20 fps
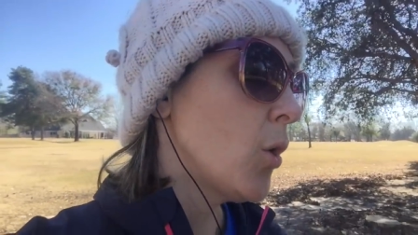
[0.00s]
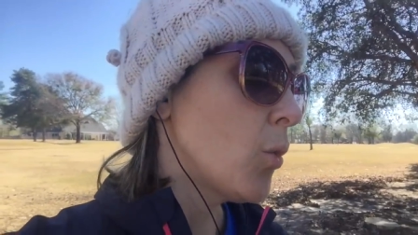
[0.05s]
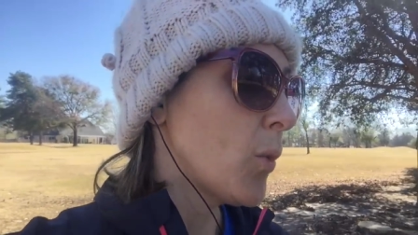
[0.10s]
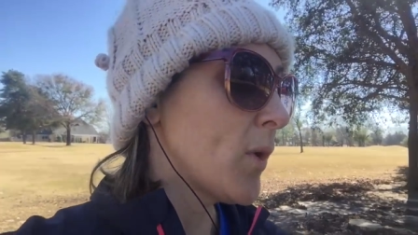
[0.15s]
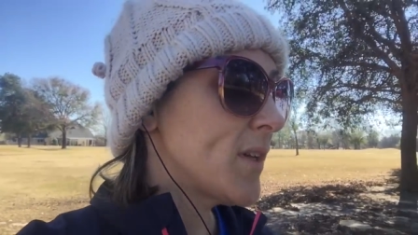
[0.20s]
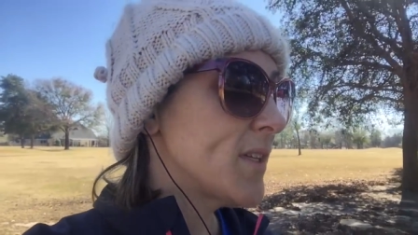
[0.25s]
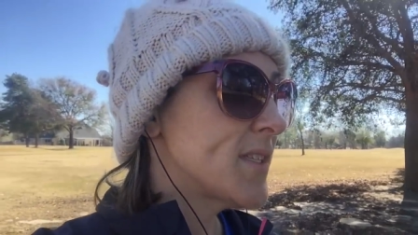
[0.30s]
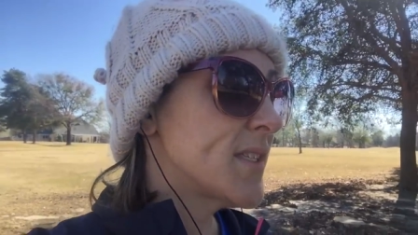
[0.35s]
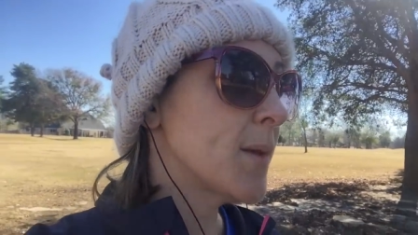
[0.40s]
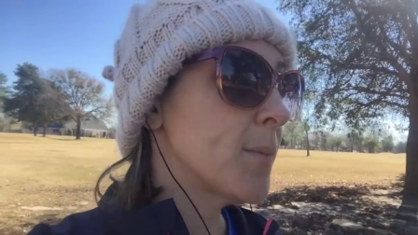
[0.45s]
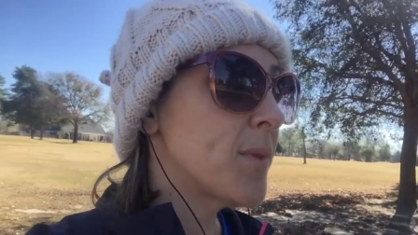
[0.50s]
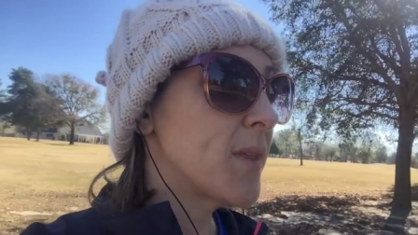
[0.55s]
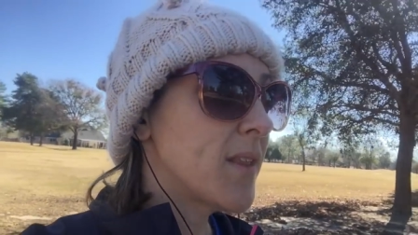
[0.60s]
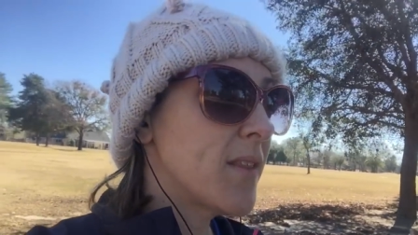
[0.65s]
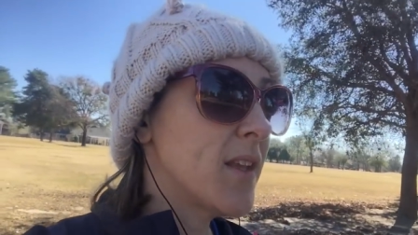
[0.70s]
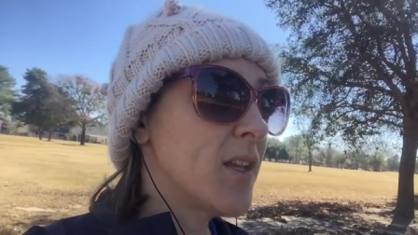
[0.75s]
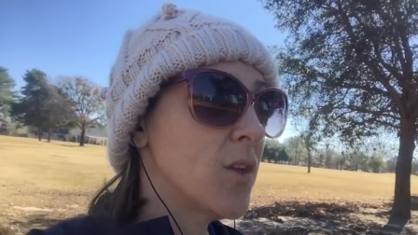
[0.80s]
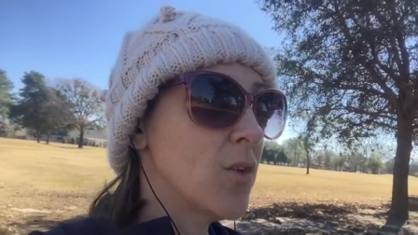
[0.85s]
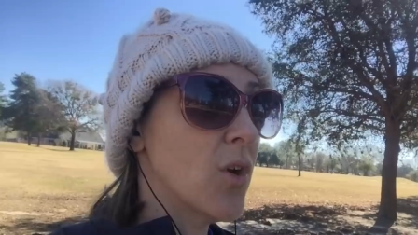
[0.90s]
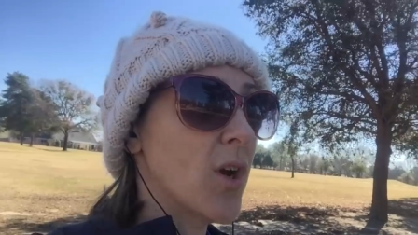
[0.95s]
what is
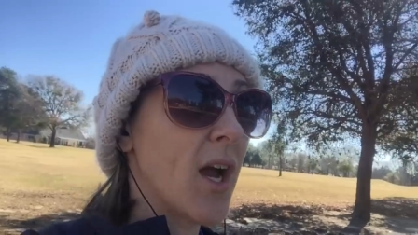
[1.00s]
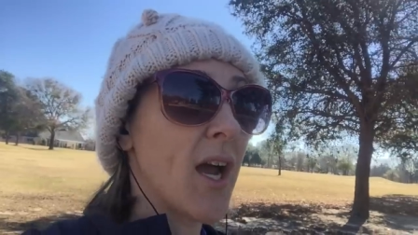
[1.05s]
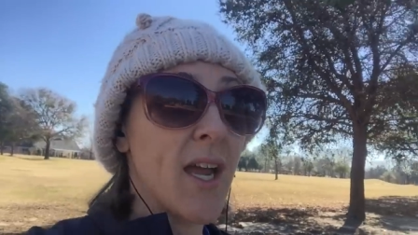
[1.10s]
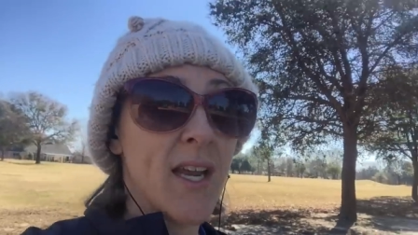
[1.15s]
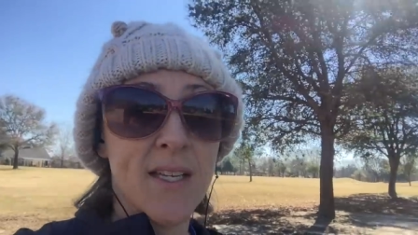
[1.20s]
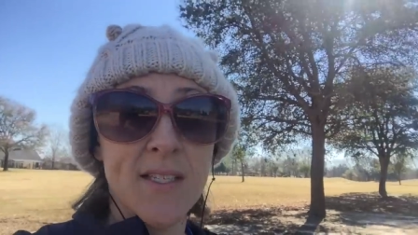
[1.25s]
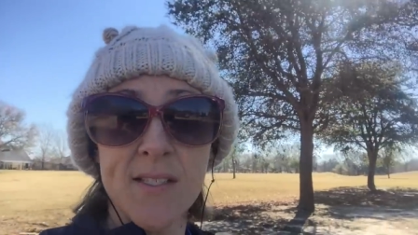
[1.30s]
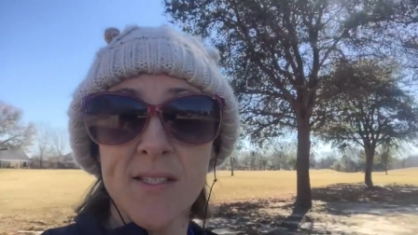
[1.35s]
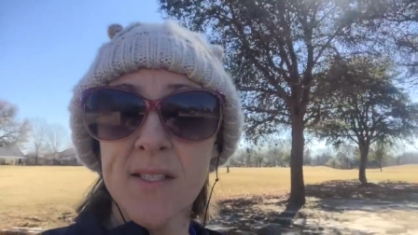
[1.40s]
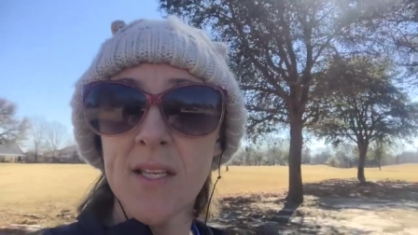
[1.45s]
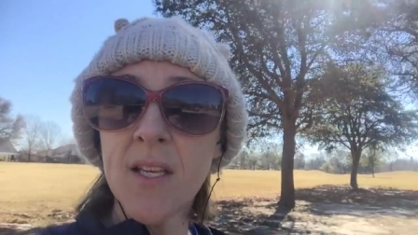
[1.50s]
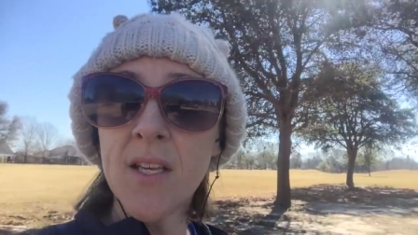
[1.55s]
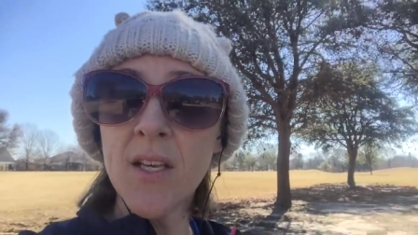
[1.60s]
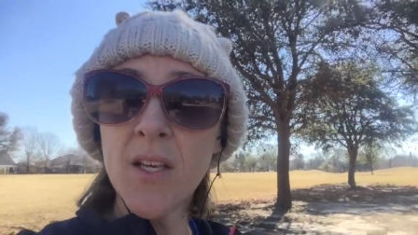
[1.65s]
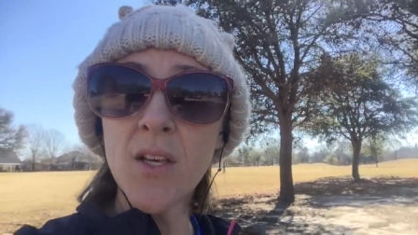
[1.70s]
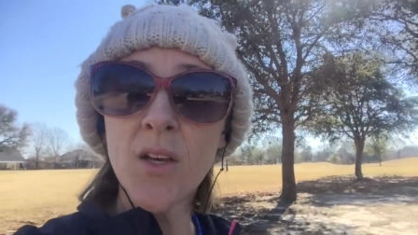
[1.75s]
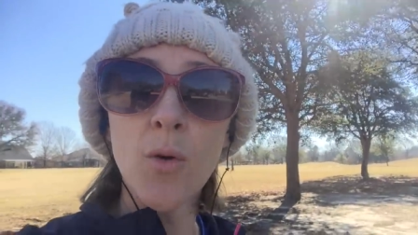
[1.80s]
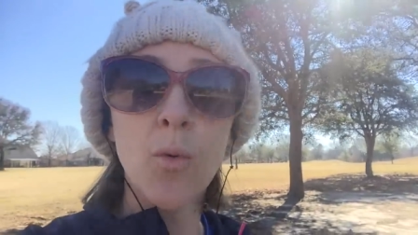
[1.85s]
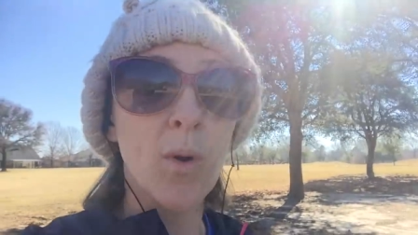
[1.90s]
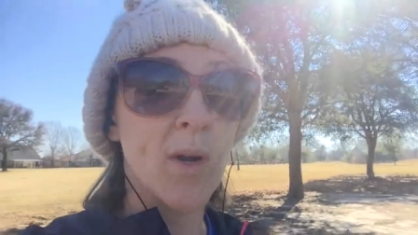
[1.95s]
something that you guys
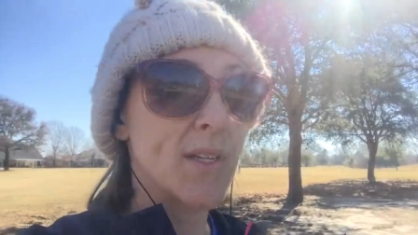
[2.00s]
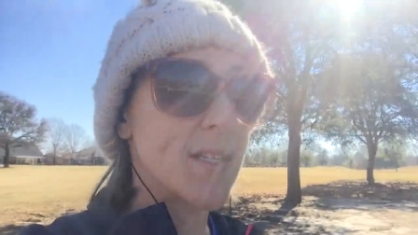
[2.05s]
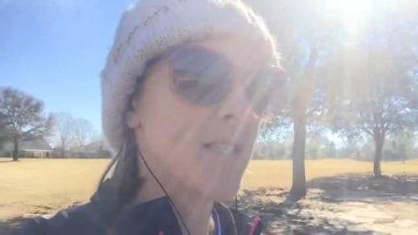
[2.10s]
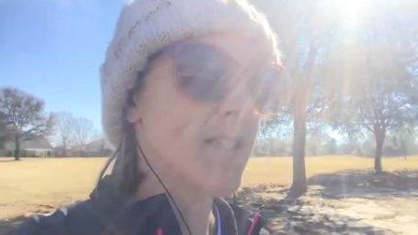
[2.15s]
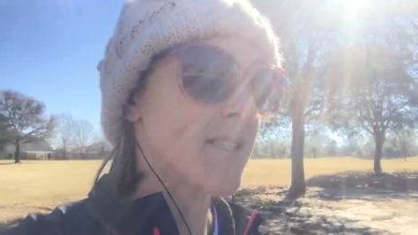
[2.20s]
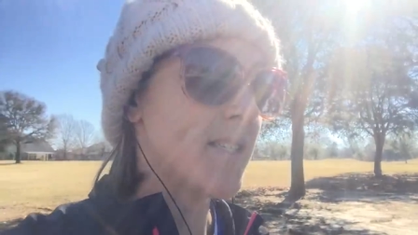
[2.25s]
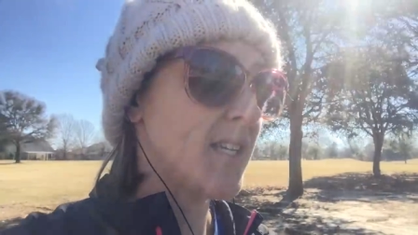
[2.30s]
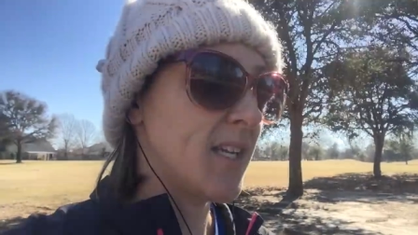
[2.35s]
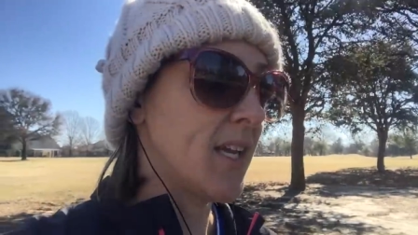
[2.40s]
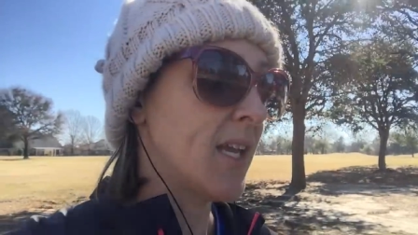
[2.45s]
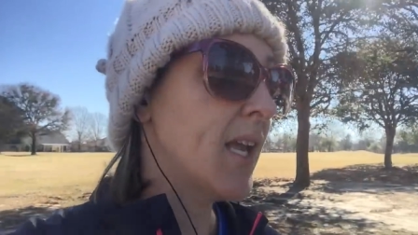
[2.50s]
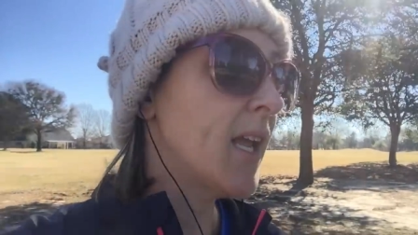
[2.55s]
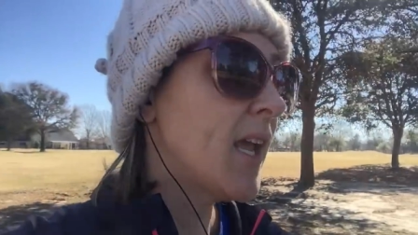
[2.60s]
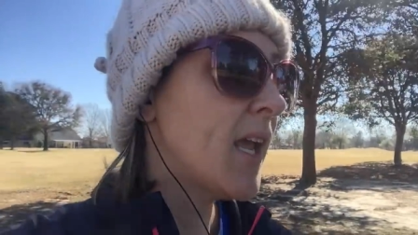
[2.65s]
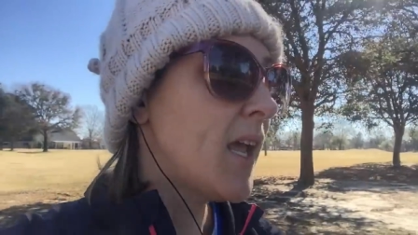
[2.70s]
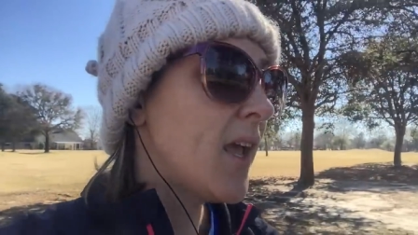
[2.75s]
want to see?